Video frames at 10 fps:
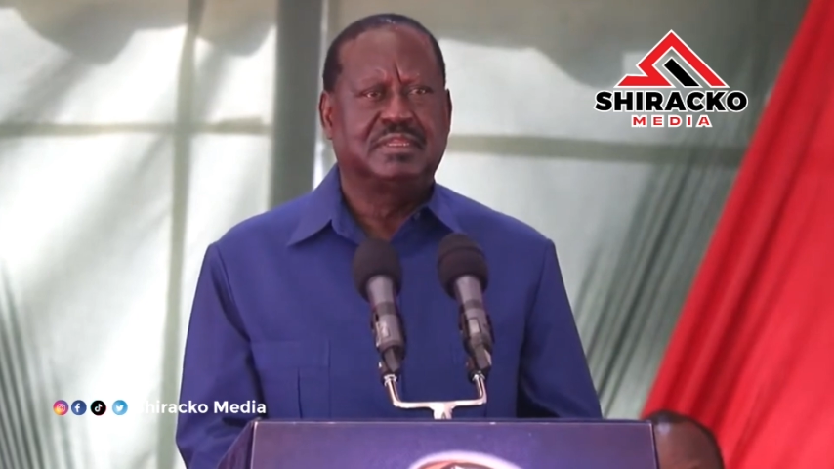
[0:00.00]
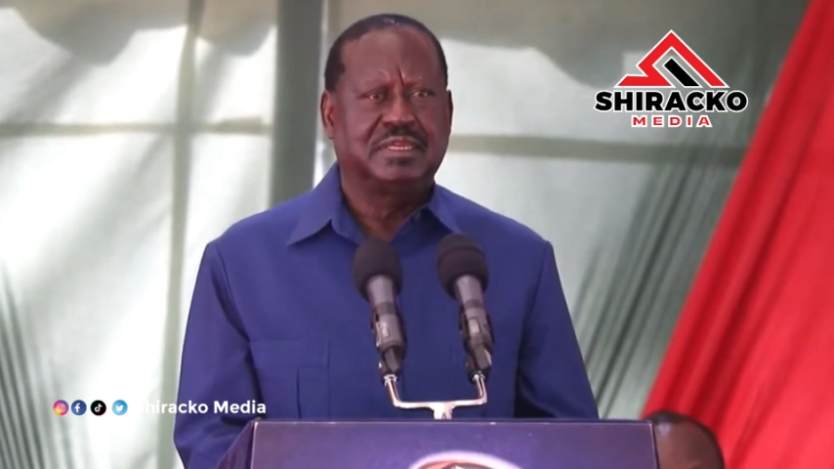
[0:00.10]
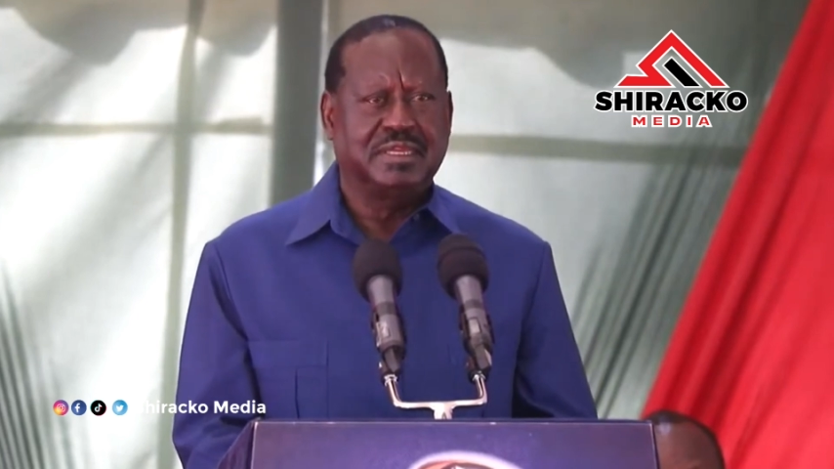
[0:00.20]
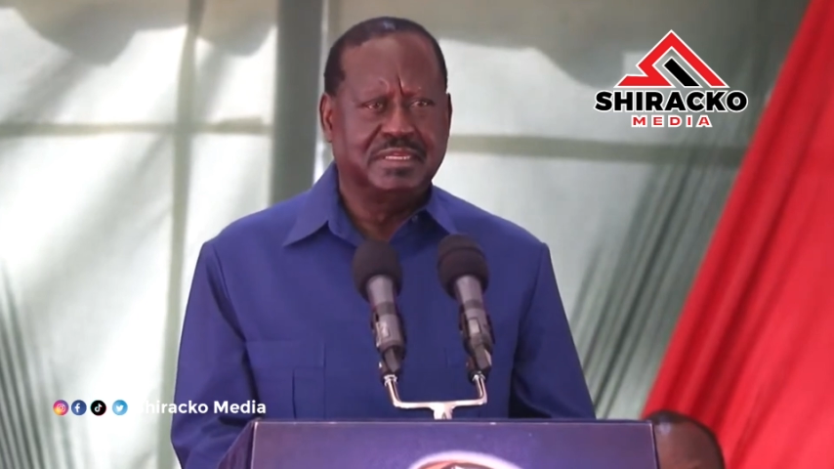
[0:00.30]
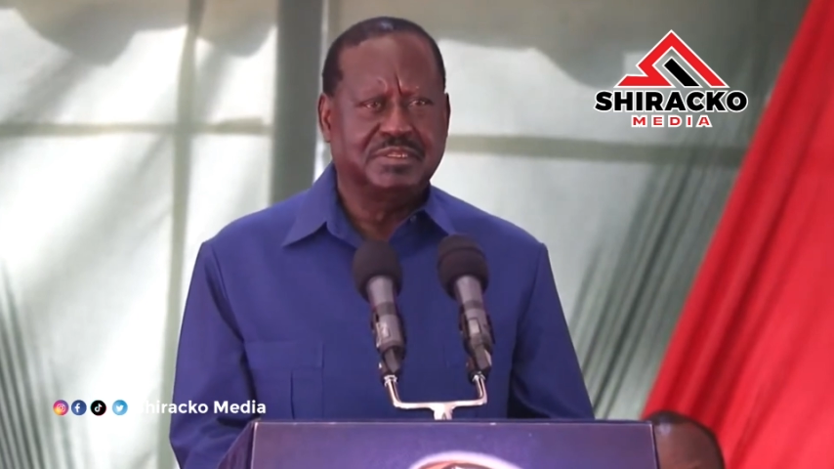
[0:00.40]

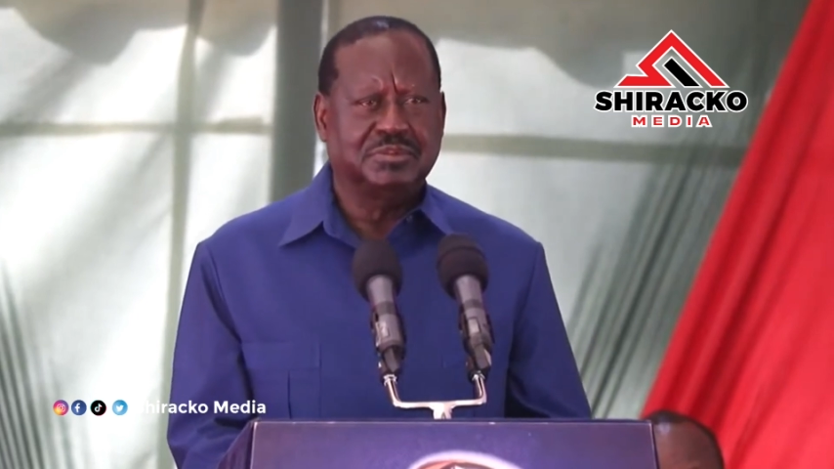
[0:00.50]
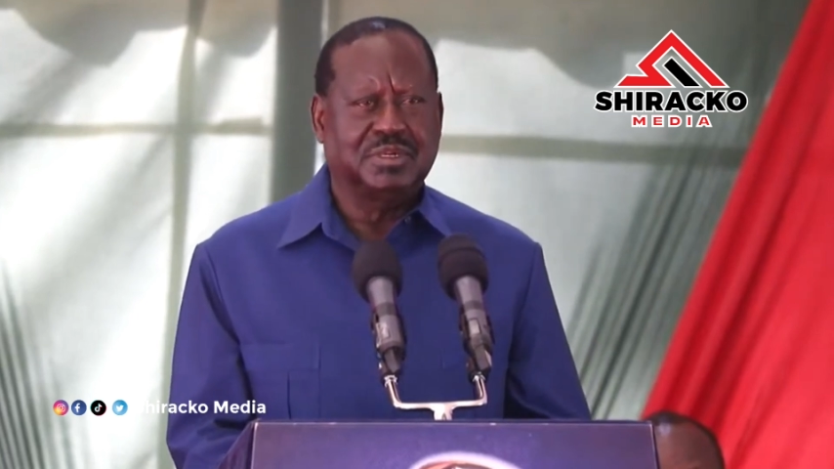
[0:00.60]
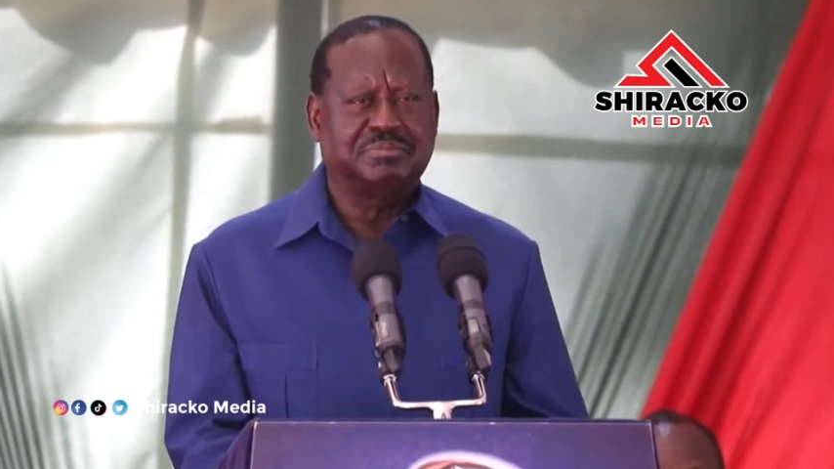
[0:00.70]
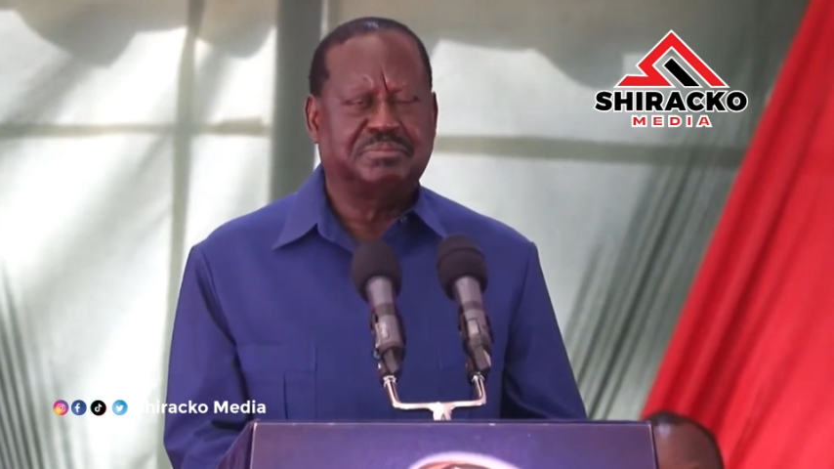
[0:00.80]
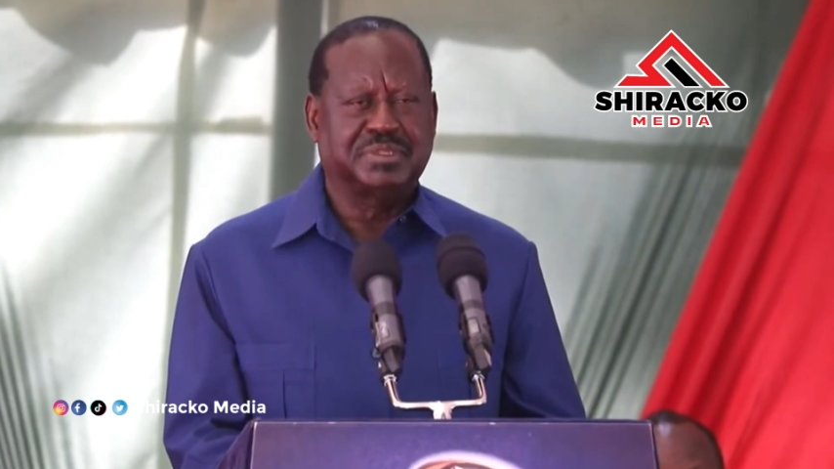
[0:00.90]
These
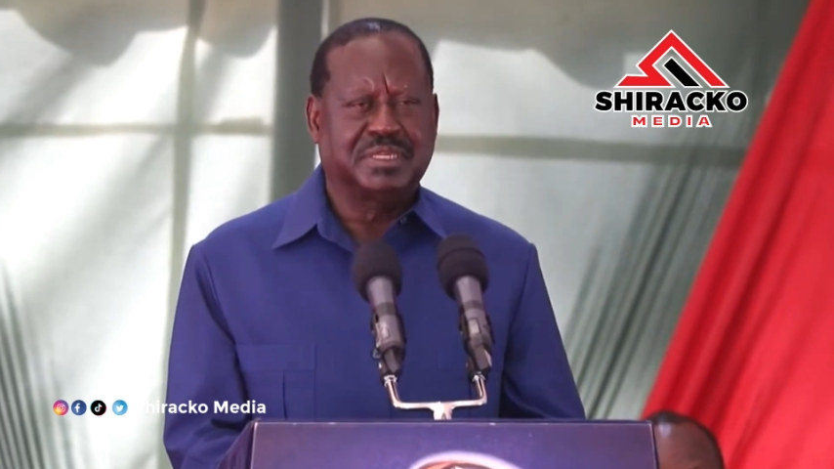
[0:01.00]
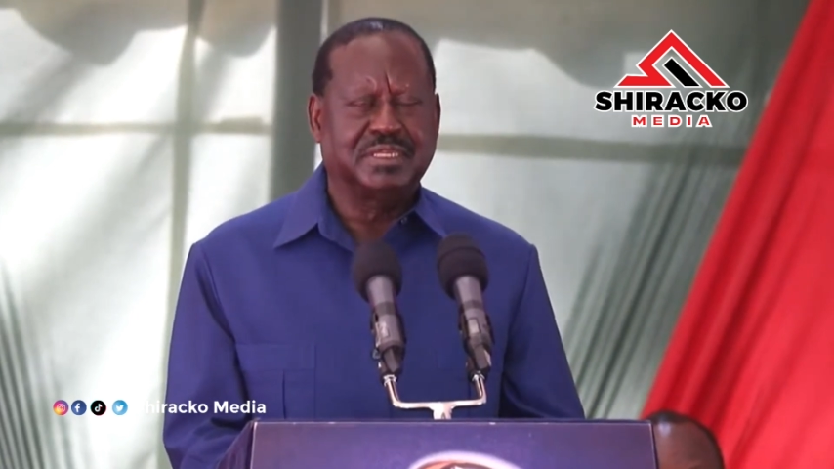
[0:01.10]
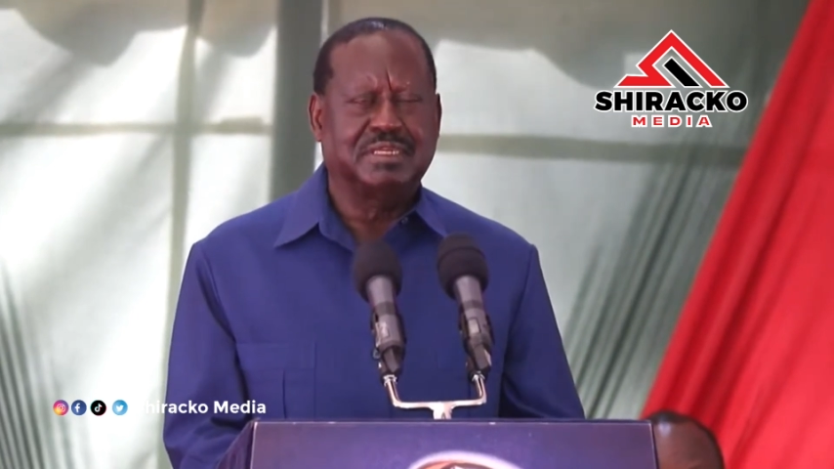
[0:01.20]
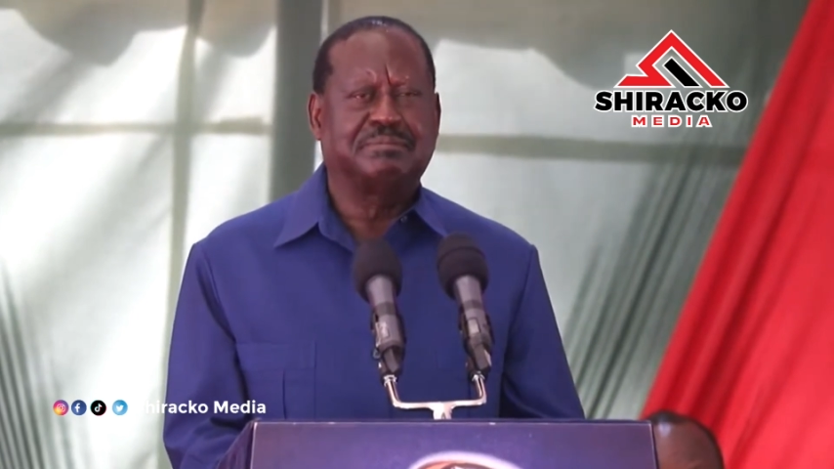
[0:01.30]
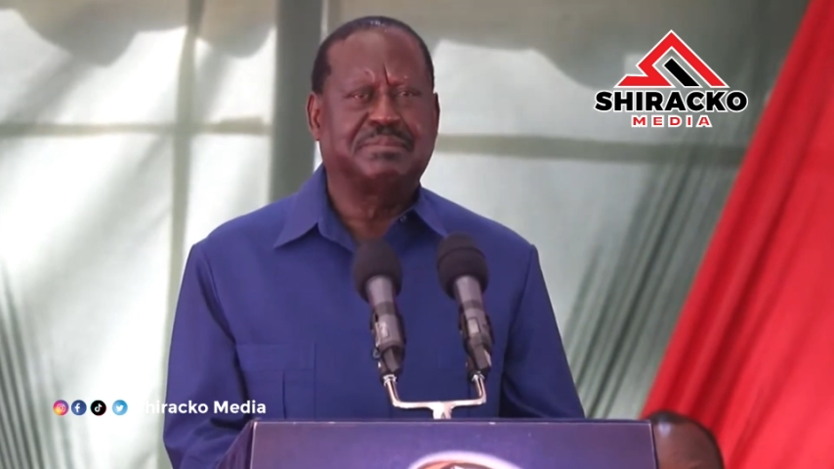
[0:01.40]
were Kenyan